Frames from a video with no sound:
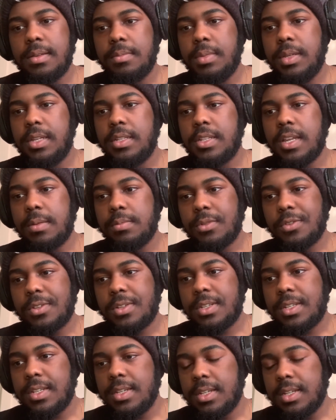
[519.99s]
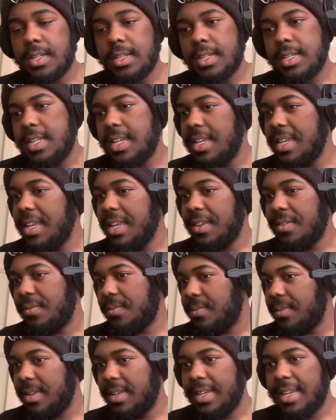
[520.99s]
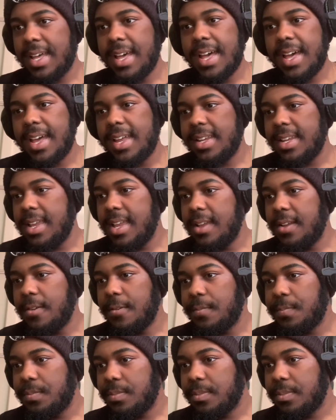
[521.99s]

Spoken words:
Because I'm your son. Damn. God damn.